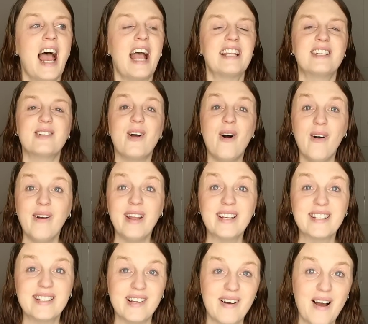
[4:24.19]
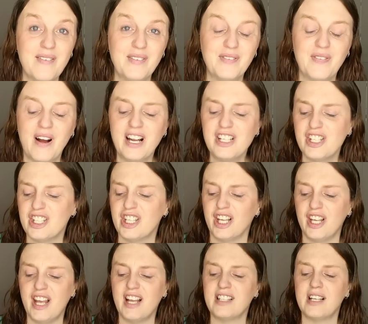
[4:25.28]
I says, oh, are you still having fun? She's
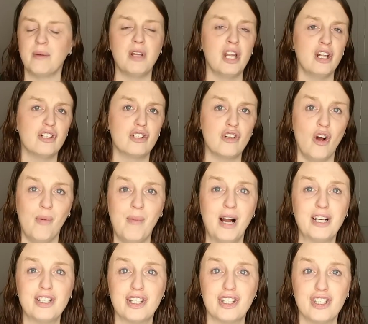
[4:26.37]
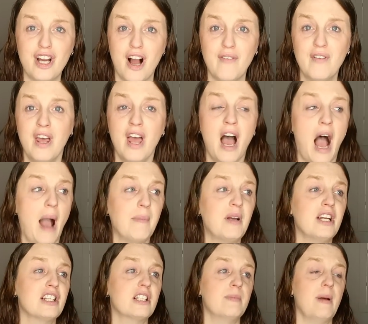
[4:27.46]
like, yes, I'm getting so much stuff. I'm
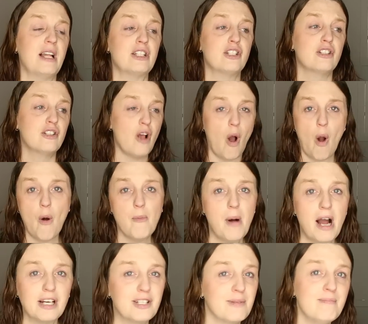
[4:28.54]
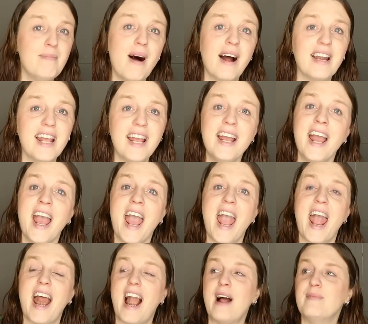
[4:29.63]
going to spend so much money.
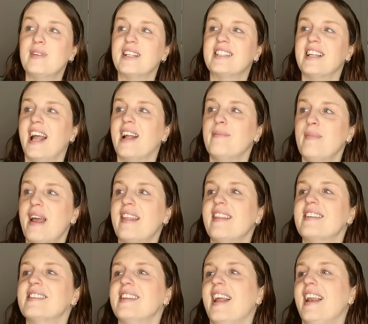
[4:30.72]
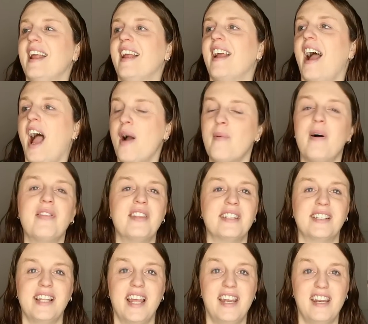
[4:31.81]
And I'm just like, man, this lady, I want
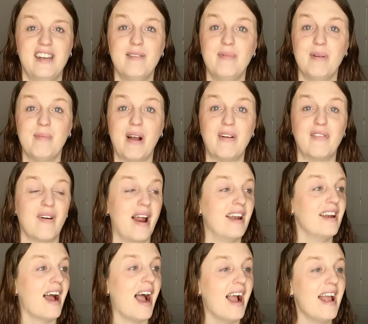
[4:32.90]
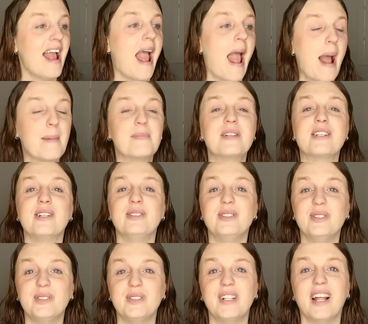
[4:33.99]
this lady to be my friend. I
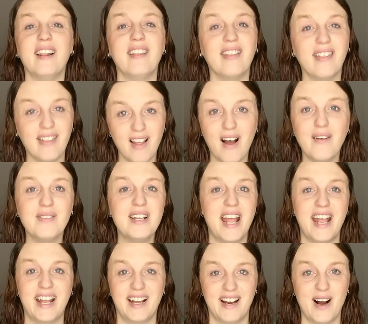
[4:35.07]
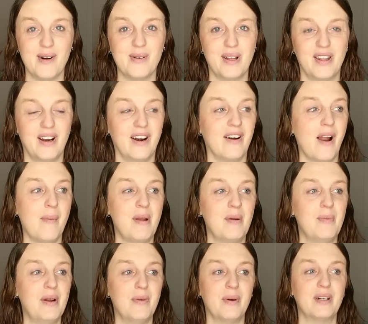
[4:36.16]
absolutely loved hanging out with her. I mean,
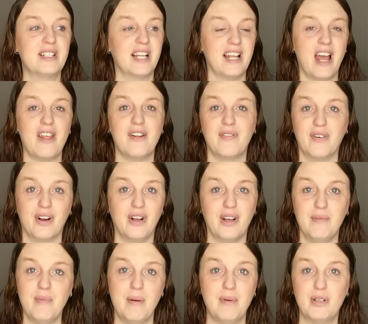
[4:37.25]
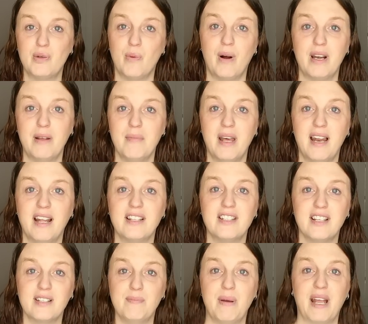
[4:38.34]
we were together for good maybe 20
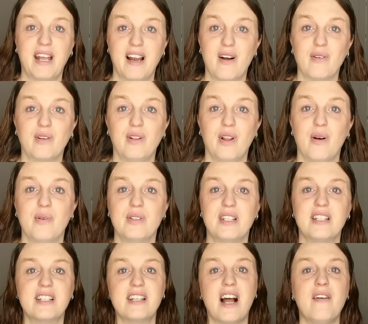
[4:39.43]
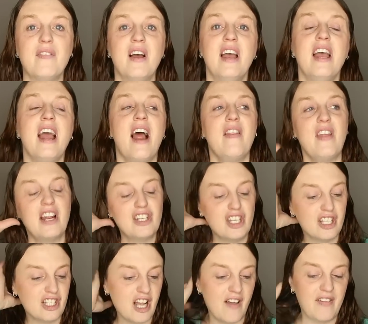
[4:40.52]
minutes just picking out clothes and stuff. And then
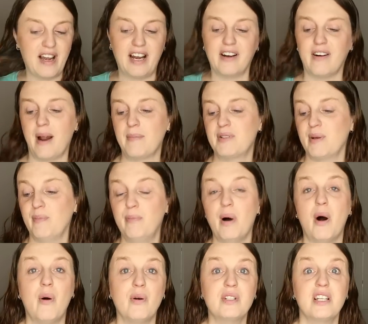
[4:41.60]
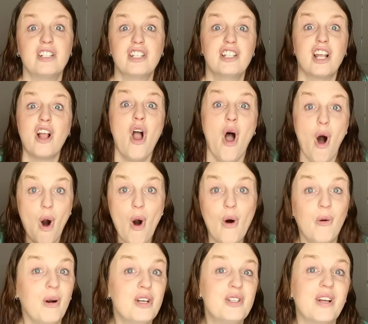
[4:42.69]
she saw that I grabbed some bows and she's like,
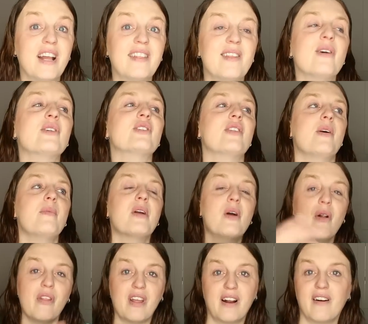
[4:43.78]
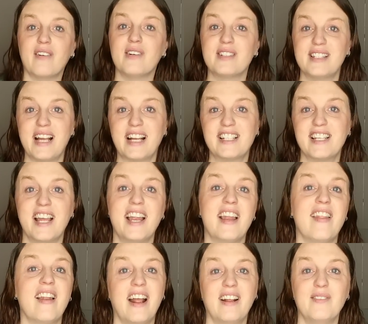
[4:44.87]
oh, where'd you get those? then we go to the girls section
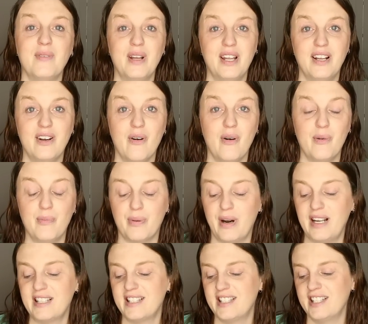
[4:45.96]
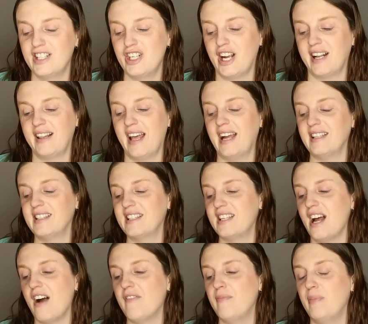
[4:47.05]
and then I, we go and price check that
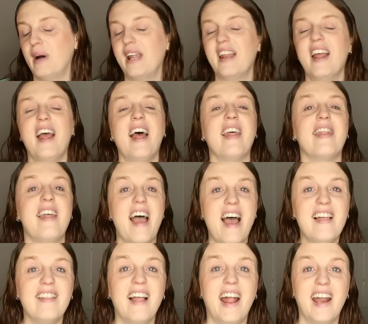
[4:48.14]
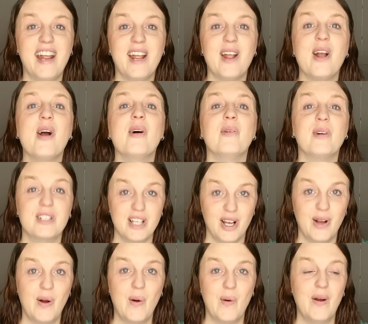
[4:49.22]
stuff. But that lady was a
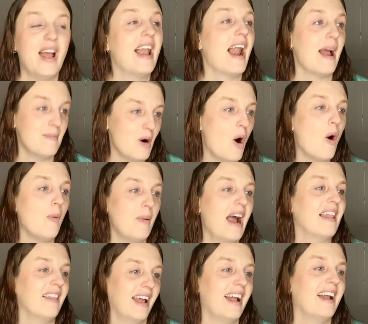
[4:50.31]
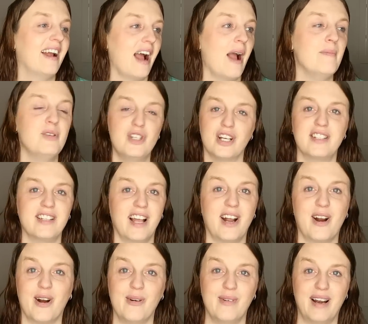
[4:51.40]
hoot and I'm hope I like I'm just
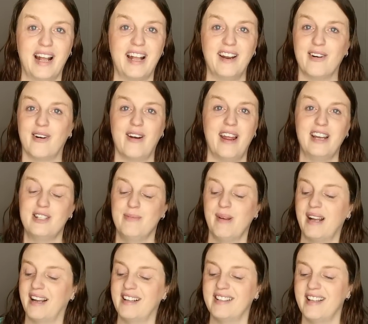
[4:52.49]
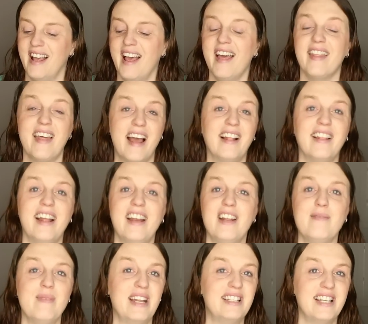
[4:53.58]
like her when I get her age because that
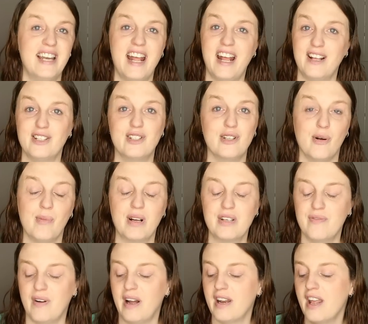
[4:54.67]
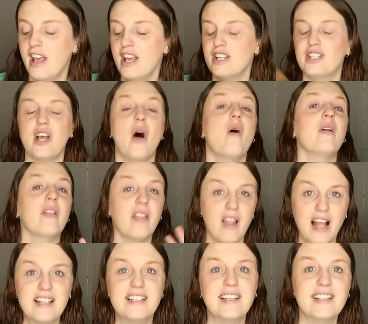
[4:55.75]
lady made today so much fun. So
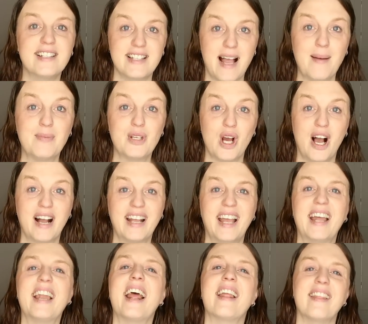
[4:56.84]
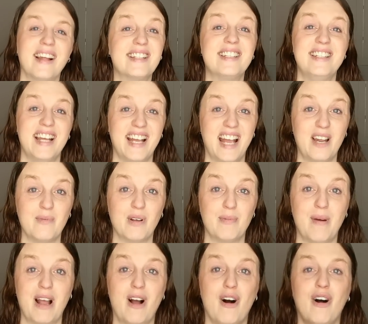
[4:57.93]
let's just stop talking and let's dig in
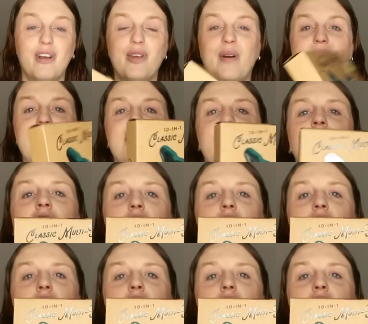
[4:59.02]
with my haul you guys.